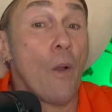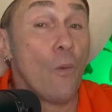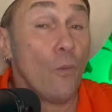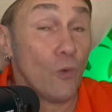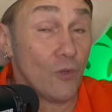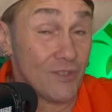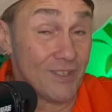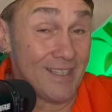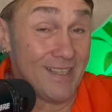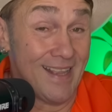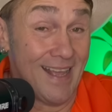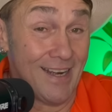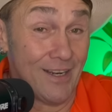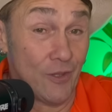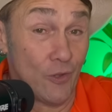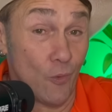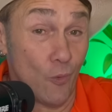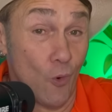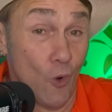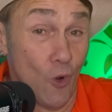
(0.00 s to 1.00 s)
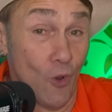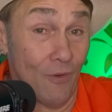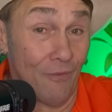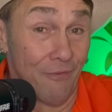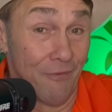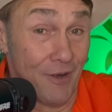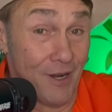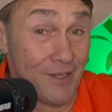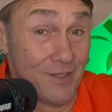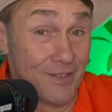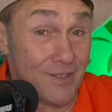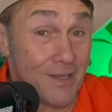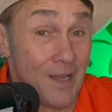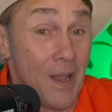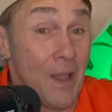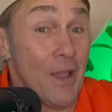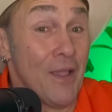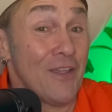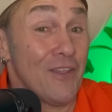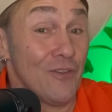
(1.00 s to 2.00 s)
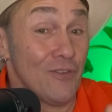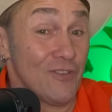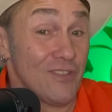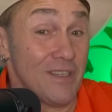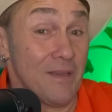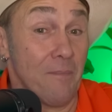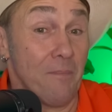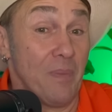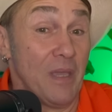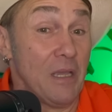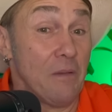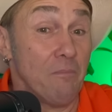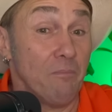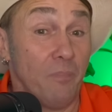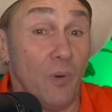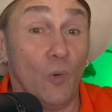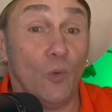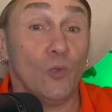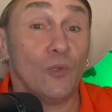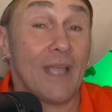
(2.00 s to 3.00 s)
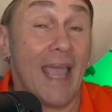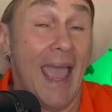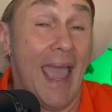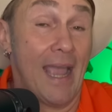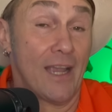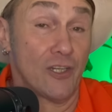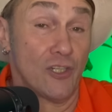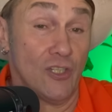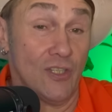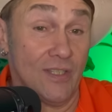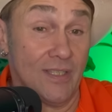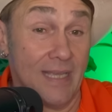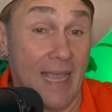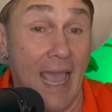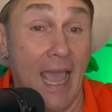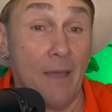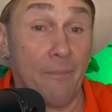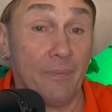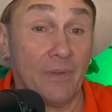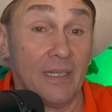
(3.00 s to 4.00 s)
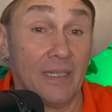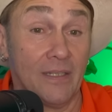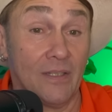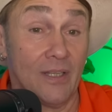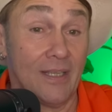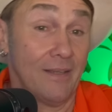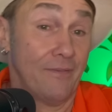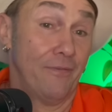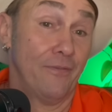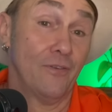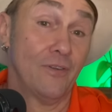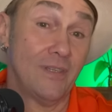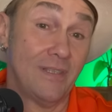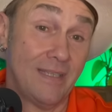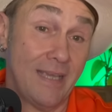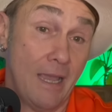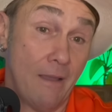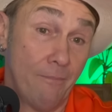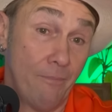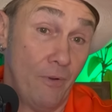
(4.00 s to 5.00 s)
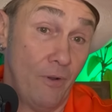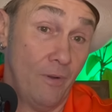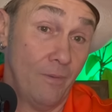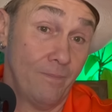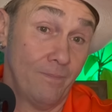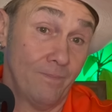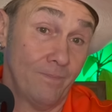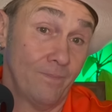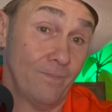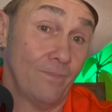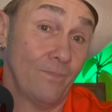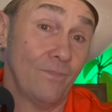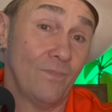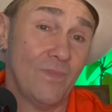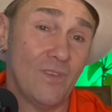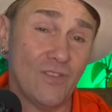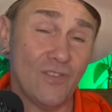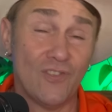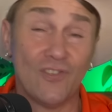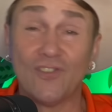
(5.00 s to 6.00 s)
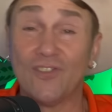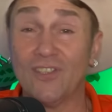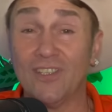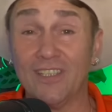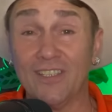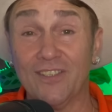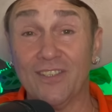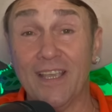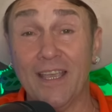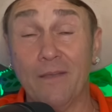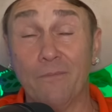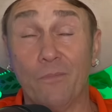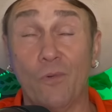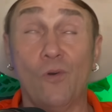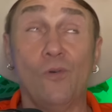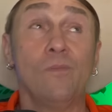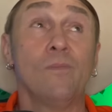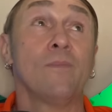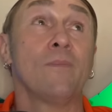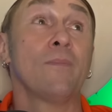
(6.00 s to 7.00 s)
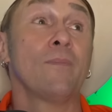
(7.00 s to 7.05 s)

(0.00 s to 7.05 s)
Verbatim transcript: We'll see that in the world, friends. You'll see big, bold actions happening. Like, for example, this is just an example.